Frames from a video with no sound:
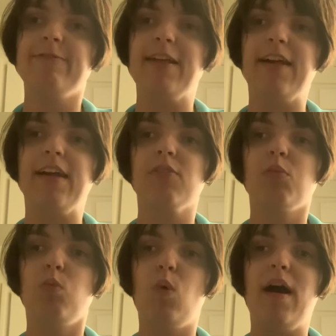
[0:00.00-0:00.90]
Felix
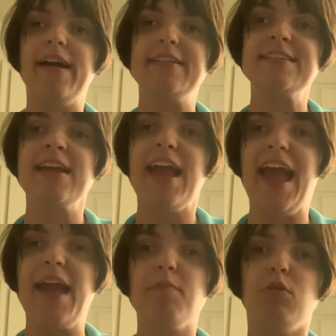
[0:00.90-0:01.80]
was
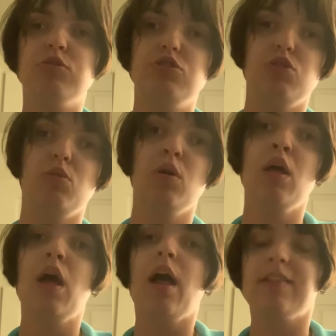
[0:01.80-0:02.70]
able to
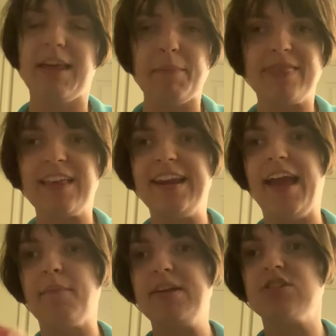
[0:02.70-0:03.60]
limit the
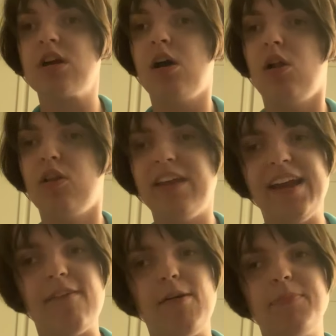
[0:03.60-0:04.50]
damage, only
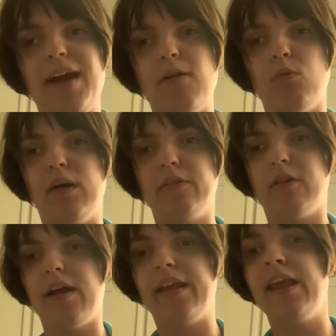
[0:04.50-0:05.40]
give up that one
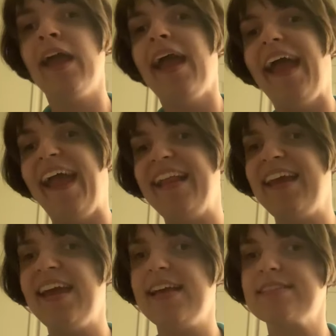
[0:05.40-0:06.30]
run, and
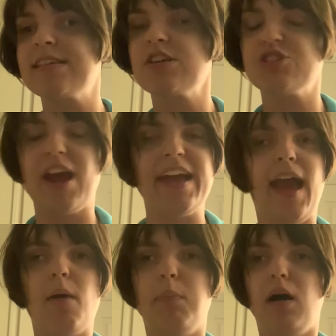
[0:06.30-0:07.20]
his
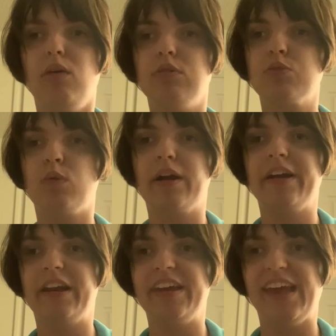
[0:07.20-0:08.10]
strikeout ball was
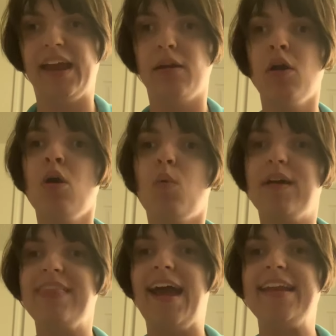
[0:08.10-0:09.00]
working again
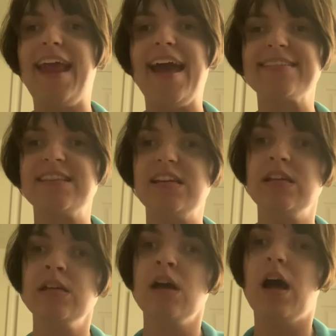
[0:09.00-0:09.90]
with that
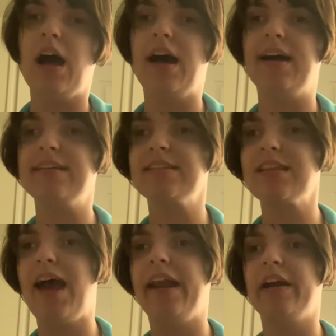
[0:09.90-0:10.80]
nasty
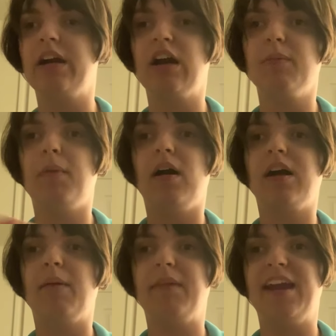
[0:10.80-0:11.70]
slider-curveball
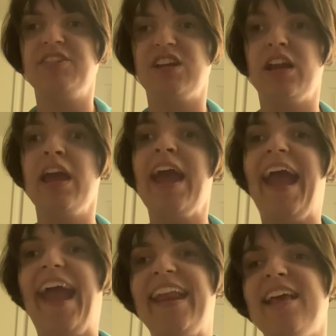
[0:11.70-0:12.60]
combination,
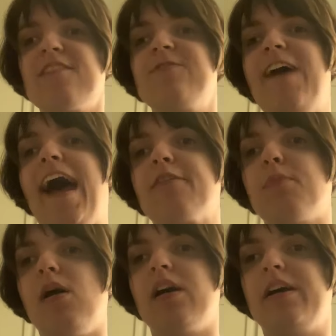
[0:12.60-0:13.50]
and his
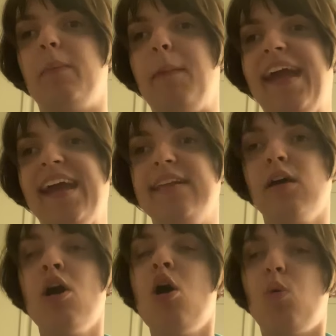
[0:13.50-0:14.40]
fastball command
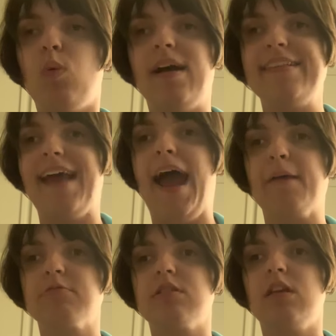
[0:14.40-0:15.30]
was
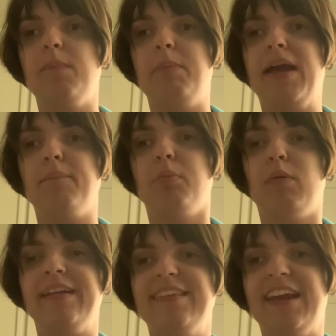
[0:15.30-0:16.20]
absolutely
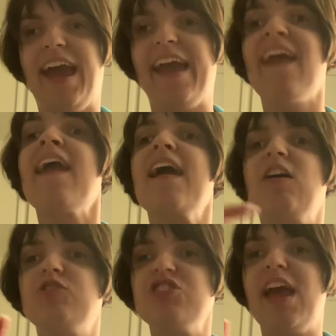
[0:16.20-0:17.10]
pinpoint today.
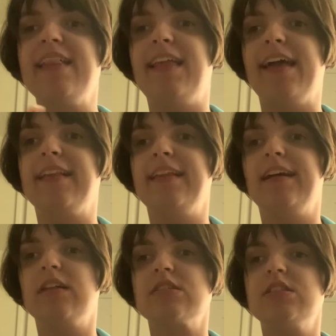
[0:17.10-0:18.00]
Shea
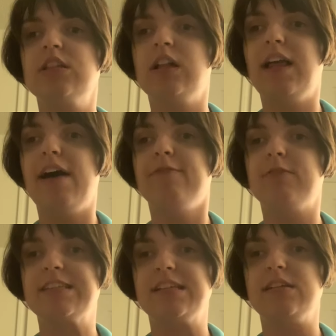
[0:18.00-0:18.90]
Langelier's glove
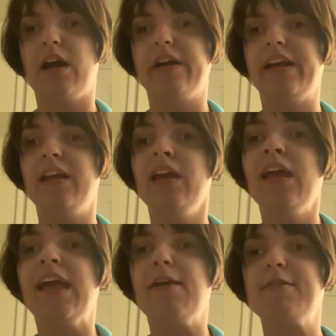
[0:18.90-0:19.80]
was a target.
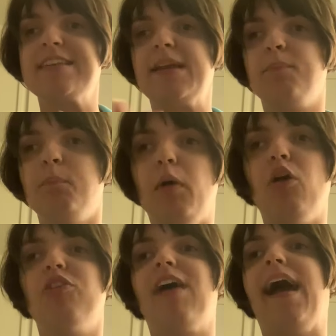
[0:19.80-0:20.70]
He was hitting
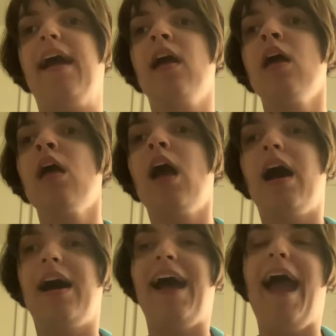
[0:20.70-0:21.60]
bullseye
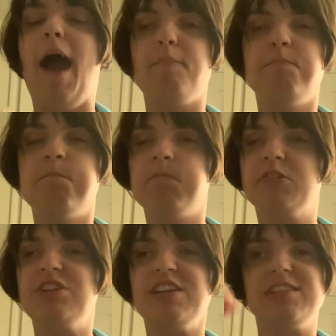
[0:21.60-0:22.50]

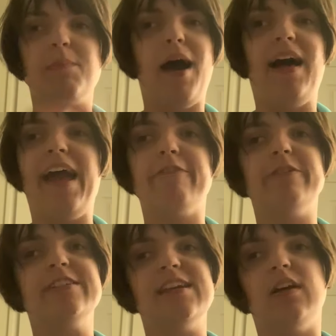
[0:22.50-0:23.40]
just about
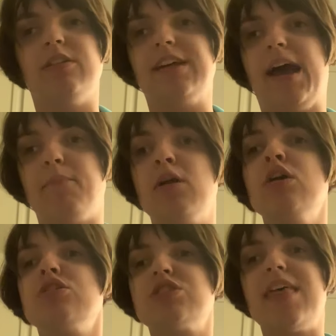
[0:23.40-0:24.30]
every single time.
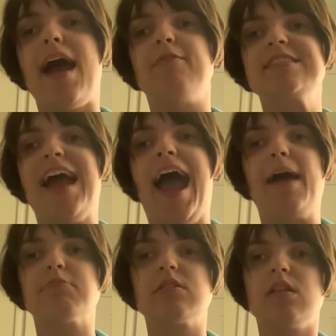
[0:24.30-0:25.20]
So that was
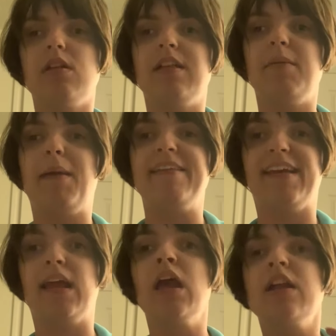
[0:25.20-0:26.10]
absolutely
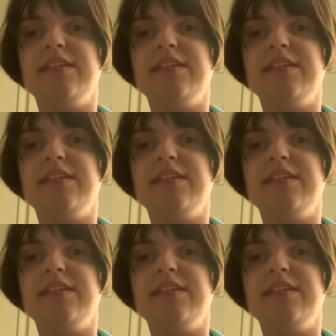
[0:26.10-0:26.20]
amazing.